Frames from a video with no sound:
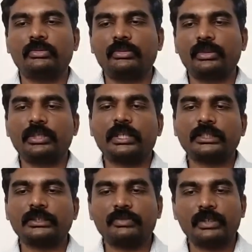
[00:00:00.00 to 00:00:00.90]
We
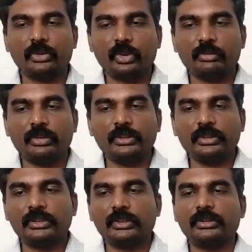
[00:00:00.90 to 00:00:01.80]
classify the robot
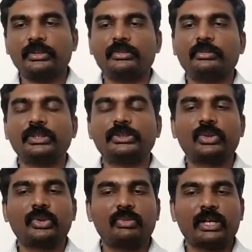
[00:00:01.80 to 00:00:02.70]
based
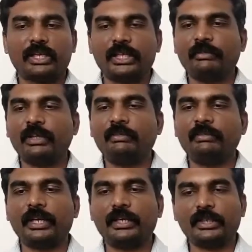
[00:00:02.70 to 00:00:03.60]
on work envelope,
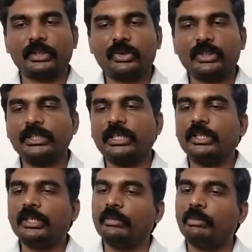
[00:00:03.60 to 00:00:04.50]
drive technology
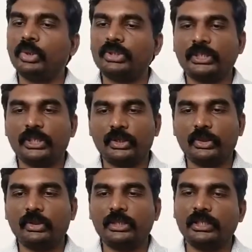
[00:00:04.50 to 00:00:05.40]
and motion
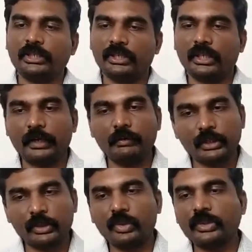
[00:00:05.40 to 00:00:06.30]
control. In drive
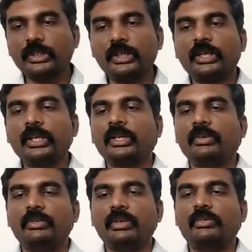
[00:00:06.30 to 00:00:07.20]
technology,
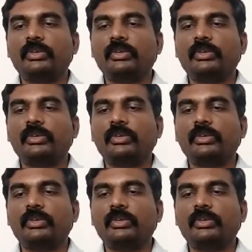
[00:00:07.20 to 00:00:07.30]
we